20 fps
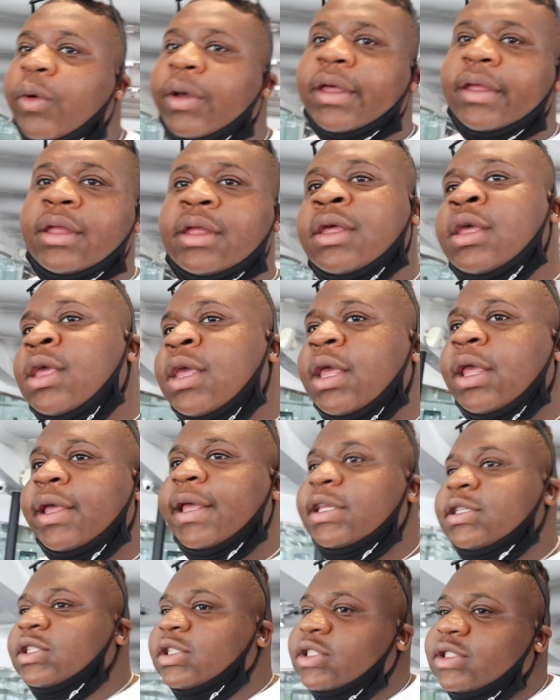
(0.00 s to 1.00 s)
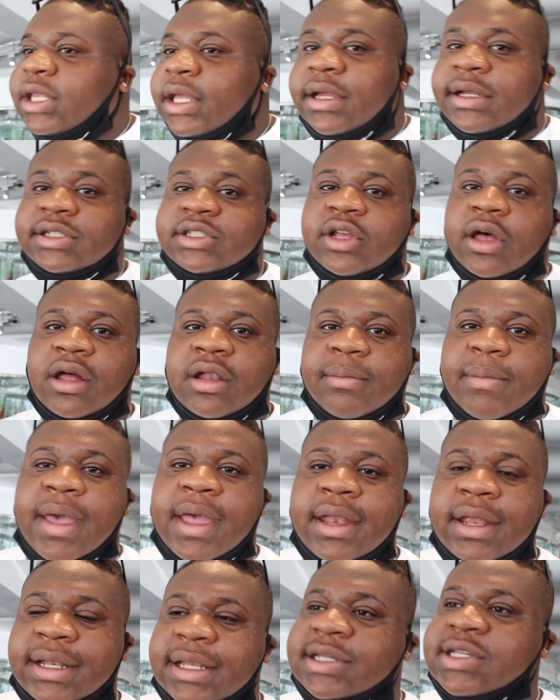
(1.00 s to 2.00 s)
what? Is it stick? Is it
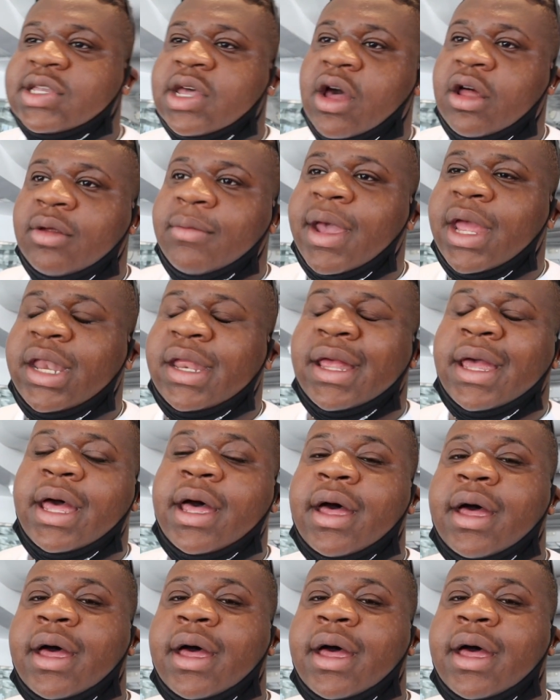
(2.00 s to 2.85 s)
automatic? They say automatic. I